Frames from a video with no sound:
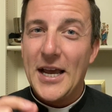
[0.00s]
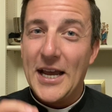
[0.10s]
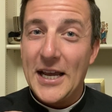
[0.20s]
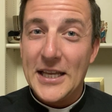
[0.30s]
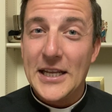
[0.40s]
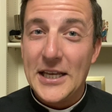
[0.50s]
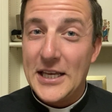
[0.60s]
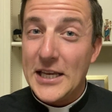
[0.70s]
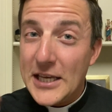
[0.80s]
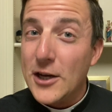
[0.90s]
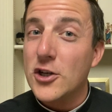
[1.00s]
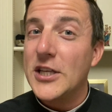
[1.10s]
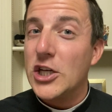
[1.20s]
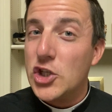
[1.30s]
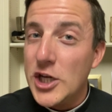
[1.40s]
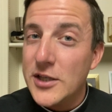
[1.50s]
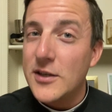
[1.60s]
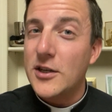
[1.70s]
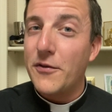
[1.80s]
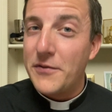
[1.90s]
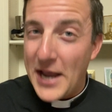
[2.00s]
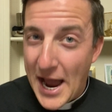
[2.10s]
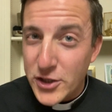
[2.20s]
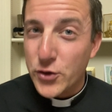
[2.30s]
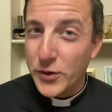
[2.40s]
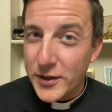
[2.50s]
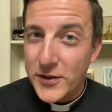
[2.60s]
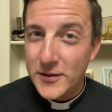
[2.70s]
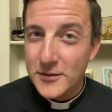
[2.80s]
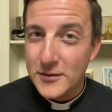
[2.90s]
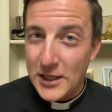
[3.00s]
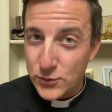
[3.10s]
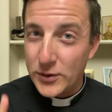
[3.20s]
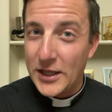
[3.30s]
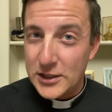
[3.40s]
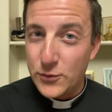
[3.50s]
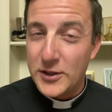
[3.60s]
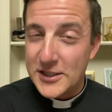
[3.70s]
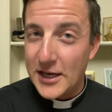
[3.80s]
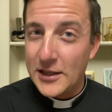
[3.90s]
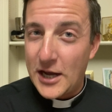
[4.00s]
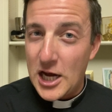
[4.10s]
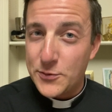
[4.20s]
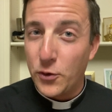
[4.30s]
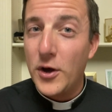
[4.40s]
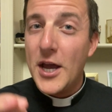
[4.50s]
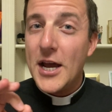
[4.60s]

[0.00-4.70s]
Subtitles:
he hears that Jesus of Nazareth, that's what they say in the gospel,